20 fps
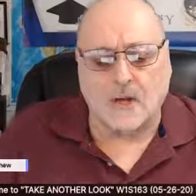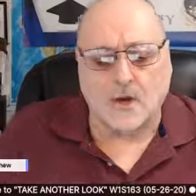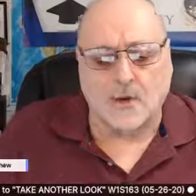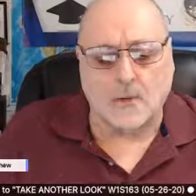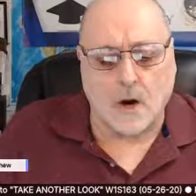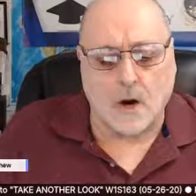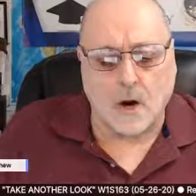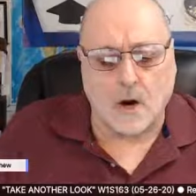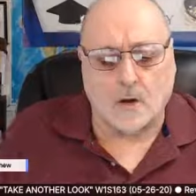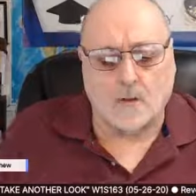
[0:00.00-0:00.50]
new
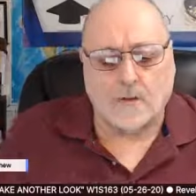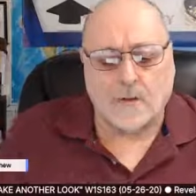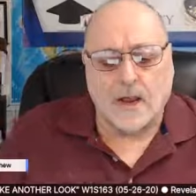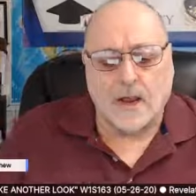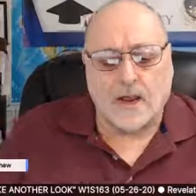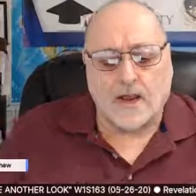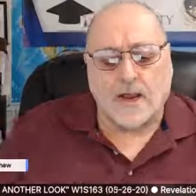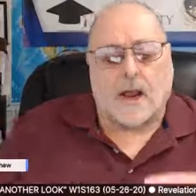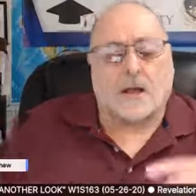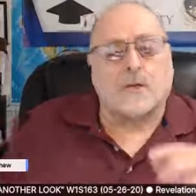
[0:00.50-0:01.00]
earth.
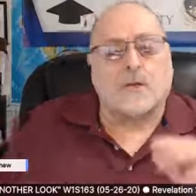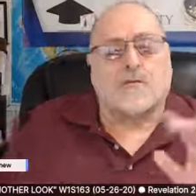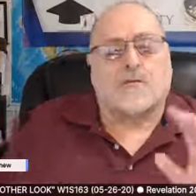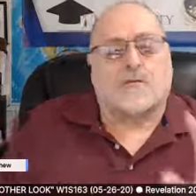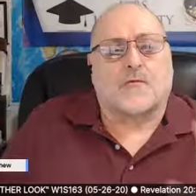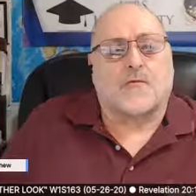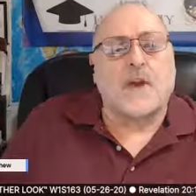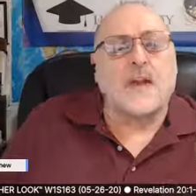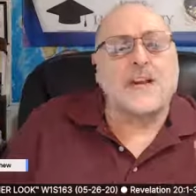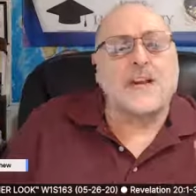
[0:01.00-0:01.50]
Now, the
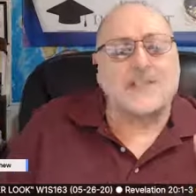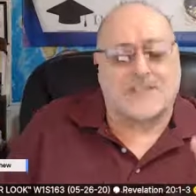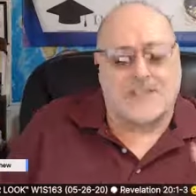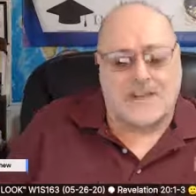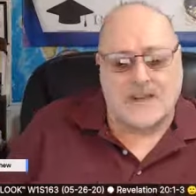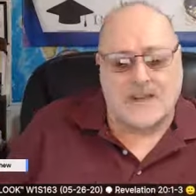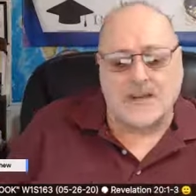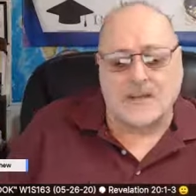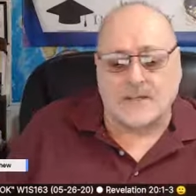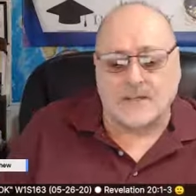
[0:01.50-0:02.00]
phrase
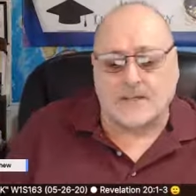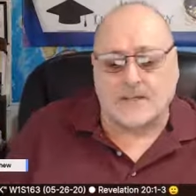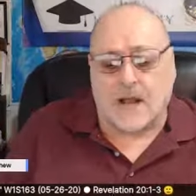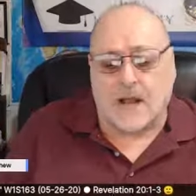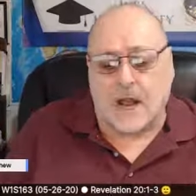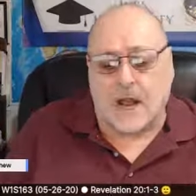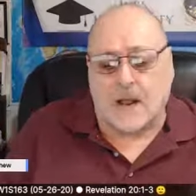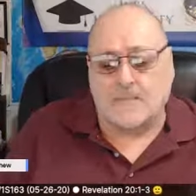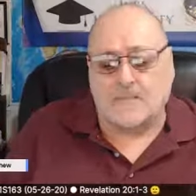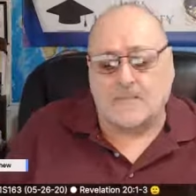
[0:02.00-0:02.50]
end
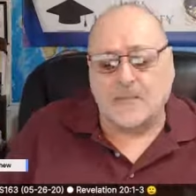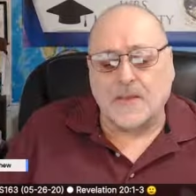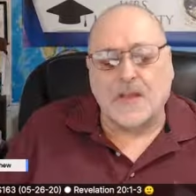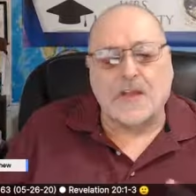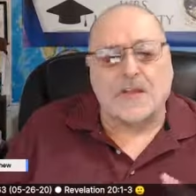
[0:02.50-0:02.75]
time